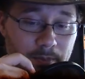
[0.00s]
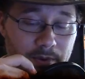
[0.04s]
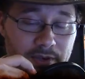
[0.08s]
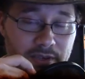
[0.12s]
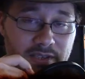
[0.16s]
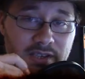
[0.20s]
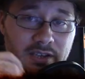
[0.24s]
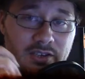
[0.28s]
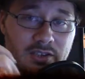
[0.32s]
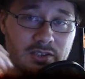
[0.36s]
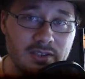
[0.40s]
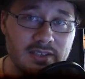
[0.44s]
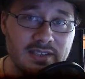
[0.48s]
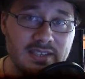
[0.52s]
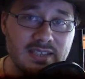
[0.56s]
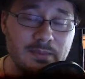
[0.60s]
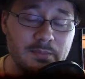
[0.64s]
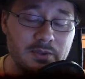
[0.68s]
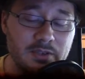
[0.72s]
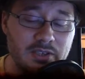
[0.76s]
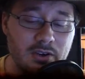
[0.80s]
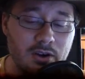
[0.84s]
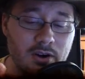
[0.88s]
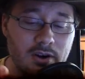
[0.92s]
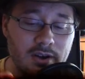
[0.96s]
But essentially,
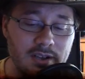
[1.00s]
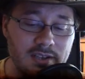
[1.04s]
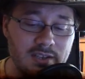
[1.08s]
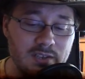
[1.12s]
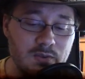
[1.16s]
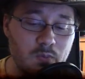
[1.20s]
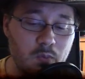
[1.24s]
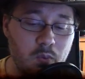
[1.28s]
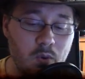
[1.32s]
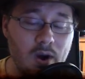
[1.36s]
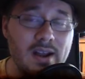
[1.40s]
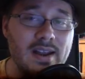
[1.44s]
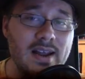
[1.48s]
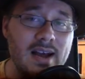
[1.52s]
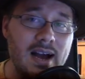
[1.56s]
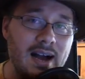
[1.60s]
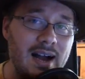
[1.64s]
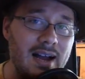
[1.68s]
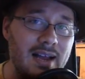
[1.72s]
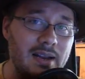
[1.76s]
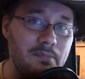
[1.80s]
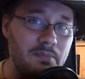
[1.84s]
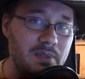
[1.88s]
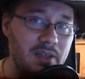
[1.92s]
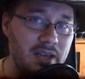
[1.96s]
Scimitar is one
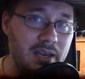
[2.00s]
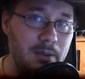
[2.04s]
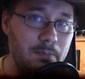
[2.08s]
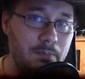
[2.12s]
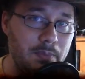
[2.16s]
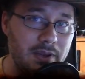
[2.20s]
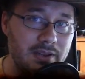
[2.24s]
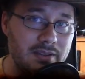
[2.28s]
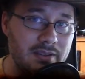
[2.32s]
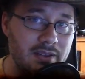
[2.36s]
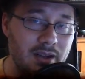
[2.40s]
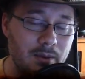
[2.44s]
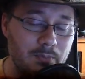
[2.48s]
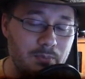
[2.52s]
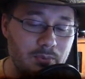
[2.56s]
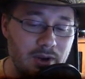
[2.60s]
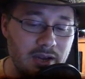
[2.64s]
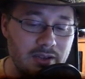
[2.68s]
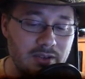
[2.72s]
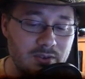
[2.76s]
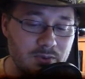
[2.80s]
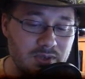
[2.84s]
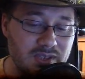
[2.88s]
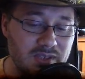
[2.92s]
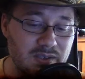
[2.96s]
item that he picked up,
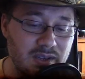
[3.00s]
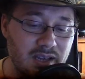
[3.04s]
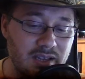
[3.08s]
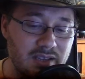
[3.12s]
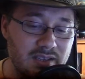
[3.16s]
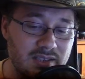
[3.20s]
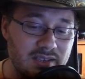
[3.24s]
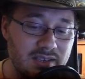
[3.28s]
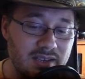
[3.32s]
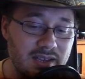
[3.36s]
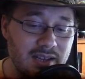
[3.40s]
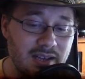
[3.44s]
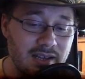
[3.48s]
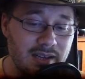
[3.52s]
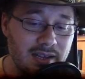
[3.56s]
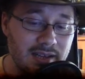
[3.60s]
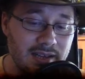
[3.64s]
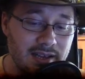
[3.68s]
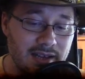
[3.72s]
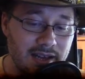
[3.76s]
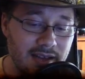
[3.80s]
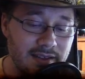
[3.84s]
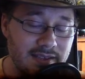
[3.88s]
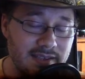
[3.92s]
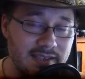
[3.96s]
right? So
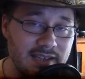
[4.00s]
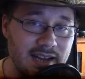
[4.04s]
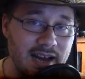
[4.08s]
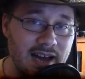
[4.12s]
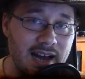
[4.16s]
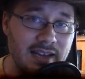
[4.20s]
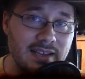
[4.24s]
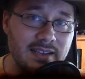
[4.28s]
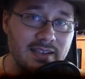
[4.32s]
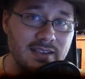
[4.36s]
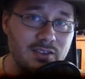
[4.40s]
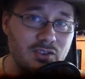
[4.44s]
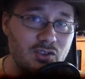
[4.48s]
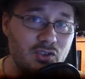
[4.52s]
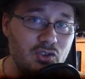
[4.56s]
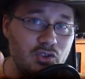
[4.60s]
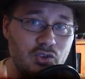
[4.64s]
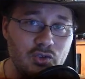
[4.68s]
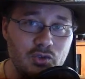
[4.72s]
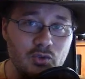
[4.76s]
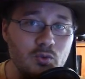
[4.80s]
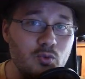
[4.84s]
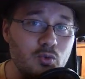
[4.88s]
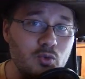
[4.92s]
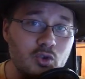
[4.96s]
it's not
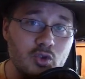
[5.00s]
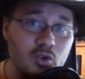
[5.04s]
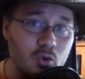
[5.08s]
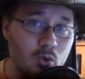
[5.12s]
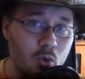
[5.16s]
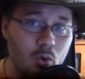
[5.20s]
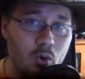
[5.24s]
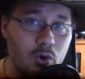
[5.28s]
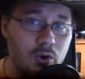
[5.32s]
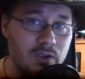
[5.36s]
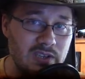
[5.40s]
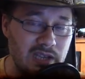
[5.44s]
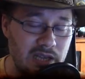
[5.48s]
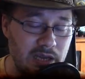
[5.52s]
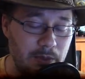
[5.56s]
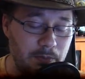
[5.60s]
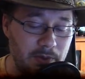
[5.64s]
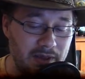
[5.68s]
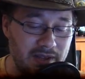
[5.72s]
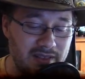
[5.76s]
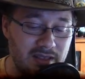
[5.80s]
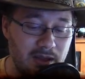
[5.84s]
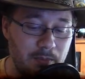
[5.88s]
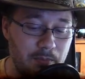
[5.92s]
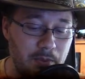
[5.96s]
two swords that he
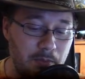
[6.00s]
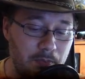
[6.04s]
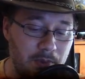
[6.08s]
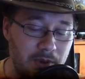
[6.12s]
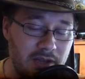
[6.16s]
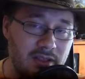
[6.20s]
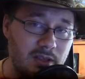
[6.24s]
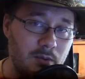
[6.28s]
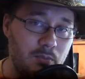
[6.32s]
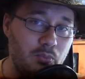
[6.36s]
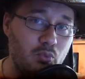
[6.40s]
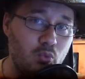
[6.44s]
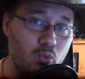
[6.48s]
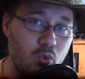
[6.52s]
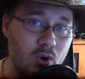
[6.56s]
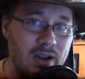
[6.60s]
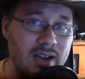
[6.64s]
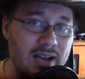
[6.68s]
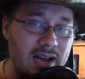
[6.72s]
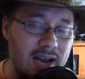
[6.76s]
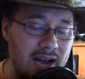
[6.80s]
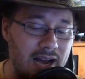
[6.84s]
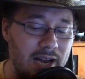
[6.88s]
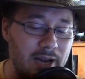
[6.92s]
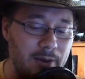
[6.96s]
picked up. He picked up
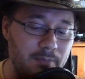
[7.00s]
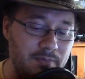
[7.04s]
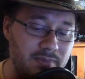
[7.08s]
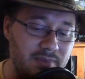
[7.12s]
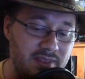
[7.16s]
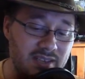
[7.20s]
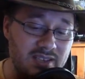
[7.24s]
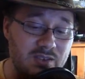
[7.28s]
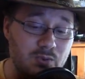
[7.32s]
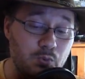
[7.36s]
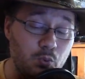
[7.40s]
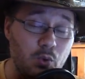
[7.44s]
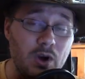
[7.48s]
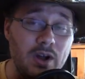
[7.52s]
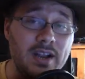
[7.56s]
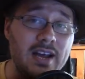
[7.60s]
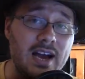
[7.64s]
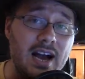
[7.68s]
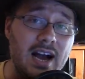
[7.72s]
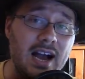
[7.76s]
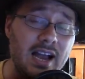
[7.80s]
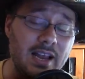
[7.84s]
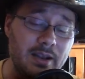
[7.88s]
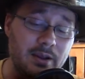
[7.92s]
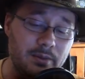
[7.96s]
one item. This one
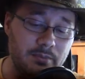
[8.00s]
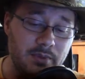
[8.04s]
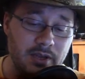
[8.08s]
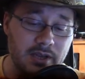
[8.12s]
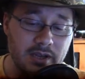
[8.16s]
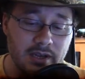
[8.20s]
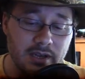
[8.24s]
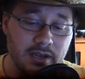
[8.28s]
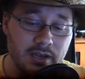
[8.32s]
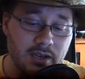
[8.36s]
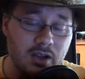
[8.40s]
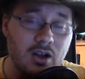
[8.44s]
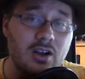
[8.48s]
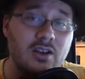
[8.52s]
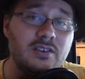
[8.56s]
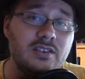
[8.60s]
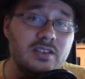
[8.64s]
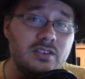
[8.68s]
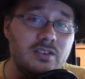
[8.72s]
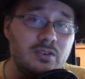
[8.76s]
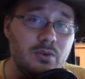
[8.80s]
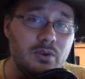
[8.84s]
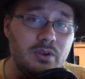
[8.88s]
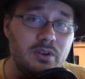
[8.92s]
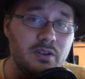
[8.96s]
item
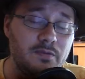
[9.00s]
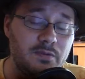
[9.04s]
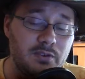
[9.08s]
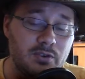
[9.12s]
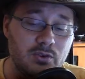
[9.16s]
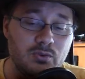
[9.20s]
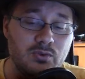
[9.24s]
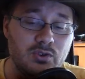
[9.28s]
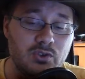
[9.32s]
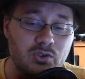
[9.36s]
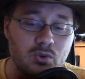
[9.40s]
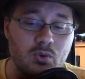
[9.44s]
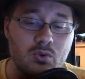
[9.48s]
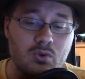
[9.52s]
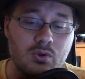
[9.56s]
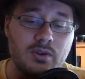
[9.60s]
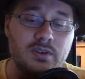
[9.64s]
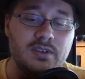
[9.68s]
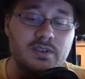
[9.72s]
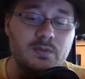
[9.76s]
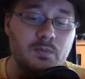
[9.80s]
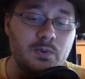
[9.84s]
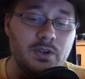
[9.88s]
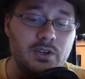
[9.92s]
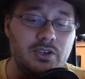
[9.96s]
constituted of two
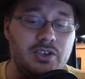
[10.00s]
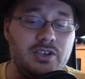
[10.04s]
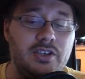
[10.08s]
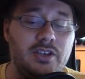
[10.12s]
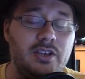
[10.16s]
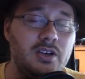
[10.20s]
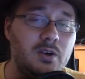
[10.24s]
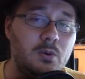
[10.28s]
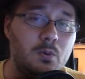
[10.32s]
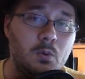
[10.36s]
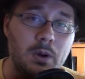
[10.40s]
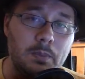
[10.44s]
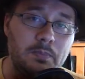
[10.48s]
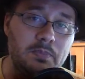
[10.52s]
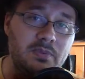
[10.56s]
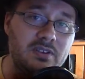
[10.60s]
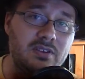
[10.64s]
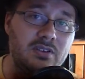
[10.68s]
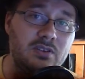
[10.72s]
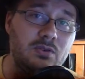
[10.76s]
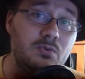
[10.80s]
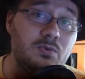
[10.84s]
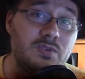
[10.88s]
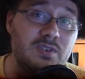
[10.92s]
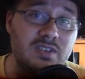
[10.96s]
swords, which he equipped
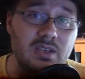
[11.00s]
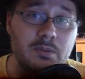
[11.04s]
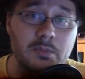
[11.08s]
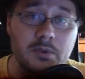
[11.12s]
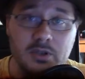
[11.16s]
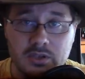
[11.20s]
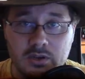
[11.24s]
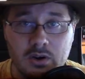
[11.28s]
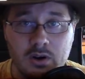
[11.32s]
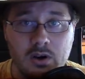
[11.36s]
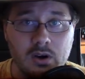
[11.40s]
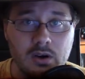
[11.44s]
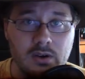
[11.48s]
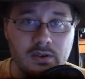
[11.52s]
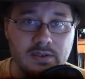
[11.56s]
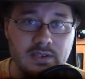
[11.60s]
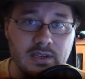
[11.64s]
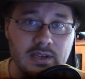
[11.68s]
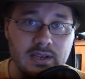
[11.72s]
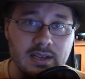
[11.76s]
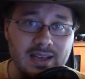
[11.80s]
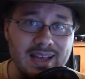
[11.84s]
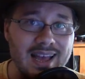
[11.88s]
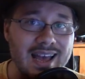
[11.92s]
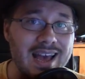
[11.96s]
two scimitars
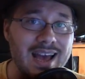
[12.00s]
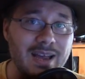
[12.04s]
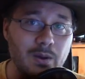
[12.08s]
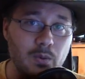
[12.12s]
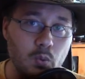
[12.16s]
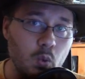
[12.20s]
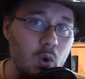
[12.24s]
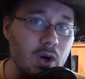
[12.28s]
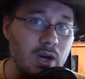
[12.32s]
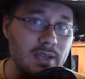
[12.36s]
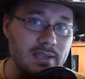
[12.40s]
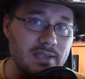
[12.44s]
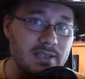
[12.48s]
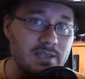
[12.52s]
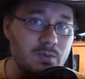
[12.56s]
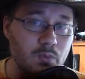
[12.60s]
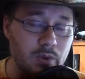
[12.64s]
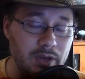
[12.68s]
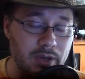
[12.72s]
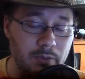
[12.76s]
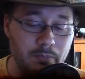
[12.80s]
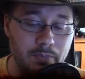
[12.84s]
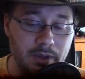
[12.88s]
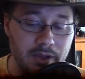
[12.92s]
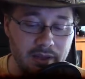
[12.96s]
at once
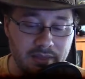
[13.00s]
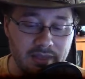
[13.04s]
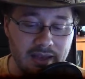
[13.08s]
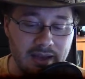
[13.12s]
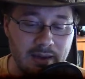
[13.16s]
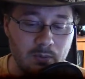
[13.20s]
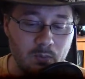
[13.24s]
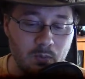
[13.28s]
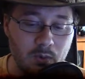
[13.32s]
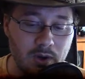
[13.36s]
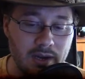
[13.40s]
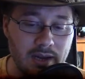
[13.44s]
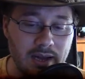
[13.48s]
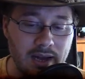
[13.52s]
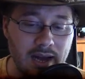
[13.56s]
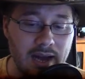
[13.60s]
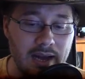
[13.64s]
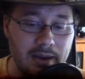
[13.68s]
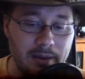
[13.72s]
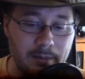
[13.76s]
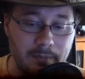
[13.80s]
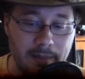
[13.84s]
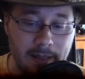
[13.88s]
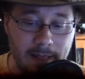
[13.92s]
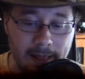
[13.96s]
when he picked that one
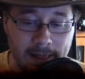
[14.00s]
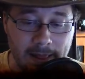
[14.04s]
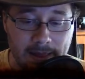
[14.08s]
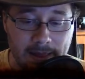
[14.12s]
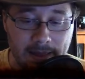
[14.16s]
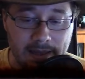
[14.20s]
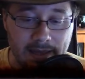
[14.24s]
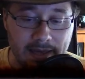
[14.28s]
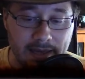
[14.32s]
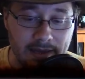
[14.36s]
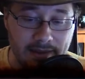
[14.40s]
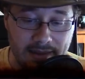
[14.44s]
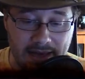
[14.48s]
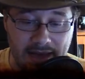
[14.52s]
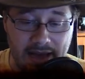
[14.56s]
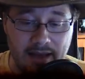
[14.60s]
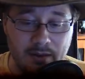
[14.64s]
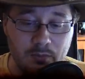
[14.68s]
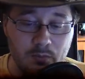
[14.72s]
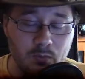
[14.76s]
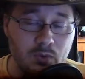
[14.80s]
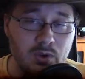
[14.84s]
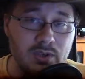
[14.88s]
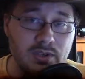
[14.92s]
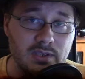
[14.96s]
item. And
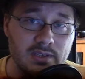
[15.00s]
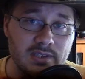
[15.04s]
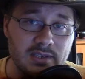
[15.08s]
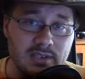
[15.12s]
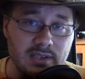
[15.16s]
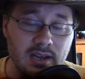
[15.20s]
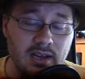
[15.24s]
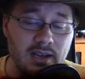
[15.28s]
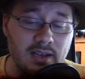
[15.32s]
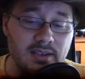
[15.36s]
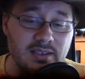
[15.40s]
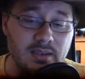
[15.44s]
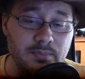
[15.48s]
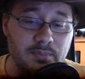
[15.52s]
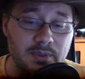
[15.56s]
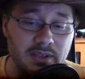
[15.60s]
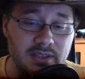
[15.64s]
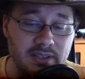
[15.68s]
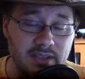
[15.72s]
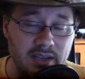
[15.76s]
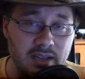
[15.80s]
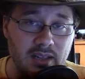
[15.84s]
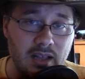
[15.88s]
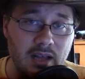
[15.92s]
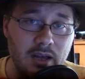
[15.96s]
that was
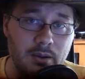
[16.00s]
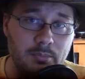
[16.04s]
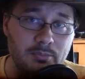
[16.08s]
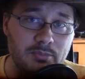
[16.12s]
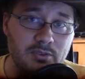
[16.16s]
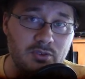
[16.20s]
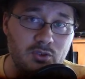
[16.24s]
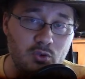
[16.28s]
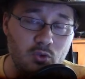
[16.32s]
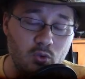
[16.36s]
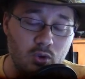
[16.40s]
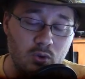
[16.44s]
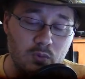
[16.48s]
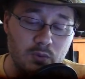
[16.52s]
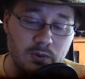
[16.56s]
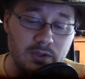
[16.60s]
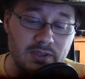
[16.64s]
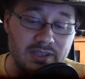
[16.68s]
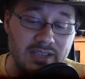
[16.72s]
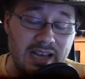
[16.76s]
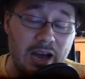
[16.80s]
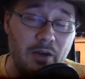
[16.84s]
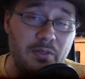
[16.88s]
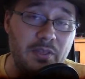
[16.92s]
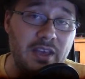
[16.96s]
something that allowed him to dual
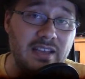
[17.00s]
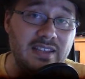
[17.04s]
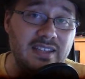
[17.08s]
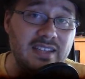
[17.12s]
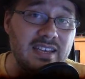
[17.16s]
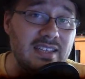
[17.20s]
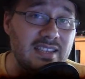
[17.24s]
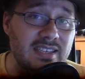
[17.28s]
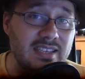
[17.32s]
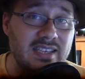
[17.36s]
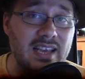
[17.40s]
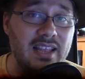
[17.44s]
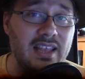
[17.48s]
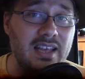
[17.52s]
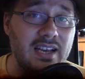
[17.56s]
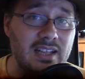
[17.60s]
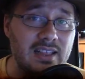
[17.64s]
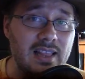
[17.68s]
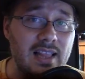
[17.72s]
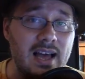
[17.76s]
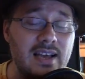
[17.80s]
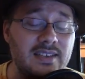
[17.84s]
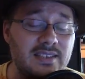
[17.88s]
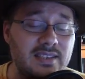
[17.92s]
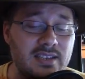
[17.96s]
wield. Now, they did say the
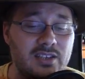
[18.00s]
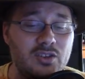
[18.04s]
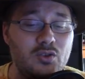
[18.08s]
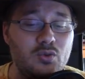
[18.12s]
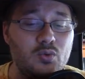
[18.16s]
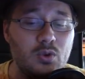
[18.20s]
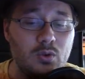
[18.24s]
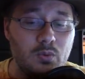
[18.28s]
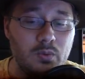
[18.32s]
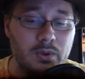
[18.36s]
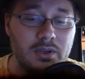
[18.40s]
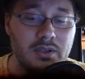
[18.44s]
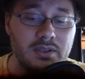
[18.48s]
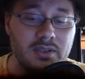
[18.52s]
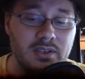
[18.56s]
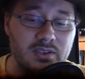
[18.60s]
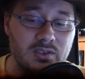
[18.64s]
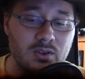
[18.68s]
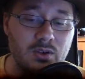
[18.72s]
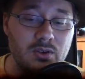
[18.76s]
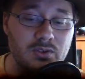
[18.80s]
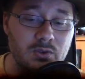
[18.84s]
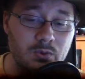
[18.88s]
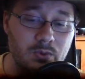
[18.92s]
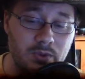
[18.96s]
classic dual wield is
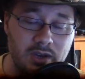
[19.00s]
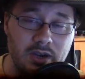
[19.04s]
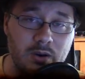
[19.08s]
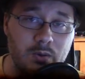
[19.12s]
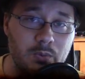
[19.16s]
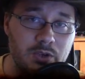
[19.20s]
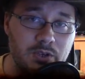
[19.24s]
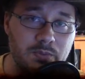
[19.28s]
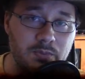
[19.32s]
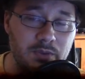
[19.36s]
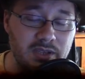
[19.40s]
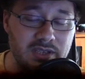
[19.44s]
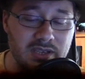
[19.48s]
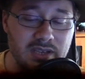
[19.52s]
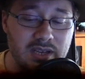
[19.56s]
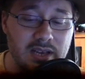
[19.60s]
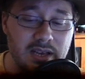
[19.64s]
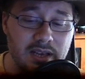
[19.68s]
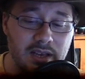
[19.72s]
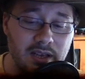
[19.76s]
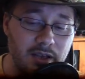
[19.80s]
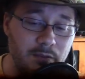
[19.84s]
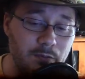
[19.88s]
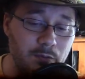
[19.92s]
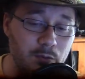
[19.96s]
also there, which means
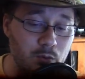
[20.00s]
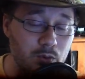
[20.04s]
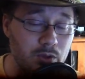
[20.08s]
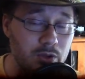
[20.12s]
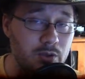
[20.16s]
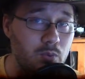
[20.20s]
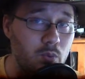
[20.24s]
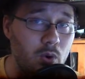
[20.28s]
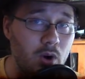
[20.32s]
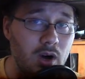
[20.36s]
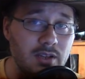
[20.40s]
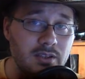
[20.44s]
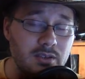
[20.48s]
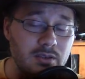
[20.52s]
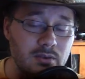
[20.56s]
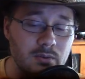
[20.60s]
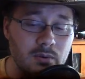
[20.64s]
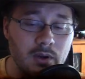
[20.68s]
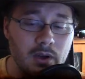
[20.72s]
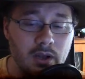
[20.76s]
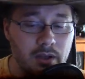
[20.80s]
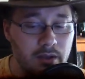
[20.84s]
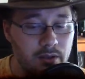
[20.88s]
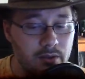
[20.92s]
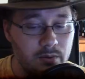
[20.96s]
if you really want
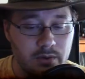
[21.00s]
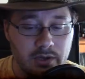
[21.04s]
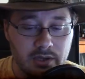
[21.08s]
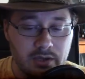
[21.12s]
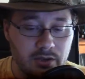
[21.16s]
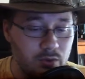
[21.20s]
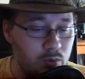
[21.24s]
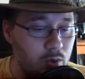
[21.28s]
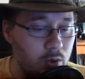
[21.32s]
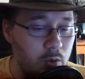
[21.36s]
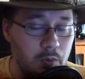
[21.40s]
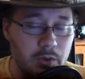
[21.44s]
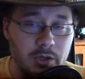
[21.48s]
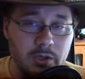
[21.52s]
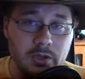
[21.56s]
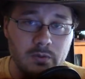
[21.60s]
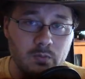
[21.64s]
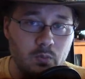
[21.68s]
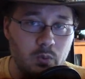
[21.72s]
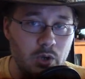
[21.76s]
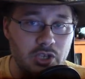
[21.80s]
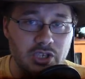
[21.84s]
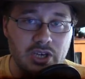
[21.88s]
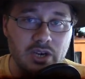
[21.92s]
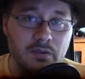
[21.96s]
to, you can dual
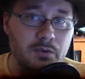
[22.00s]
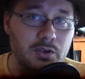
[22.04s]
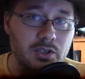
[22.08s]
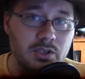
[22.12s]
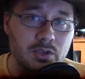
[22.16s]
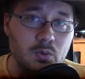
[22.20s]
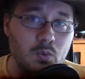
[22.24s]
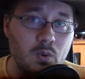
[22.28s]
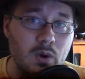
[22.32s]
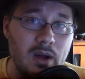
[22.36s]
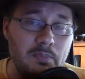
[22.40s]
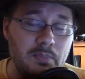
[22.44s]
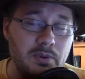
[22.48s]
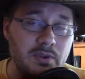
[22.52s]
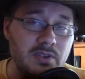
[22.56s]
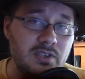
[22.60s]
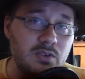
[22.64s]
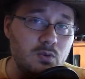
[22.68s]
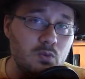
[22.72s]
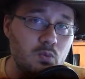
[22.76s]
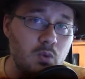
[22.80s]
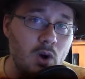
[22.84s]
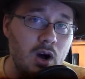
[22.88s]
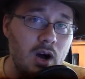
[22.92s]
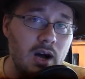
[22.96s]
wield whichever two weapons
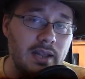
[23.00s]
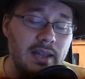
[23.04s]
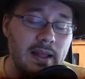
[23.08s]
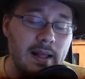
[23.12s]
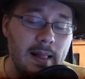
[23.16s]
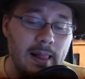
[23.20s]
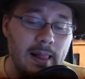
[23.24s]
you want.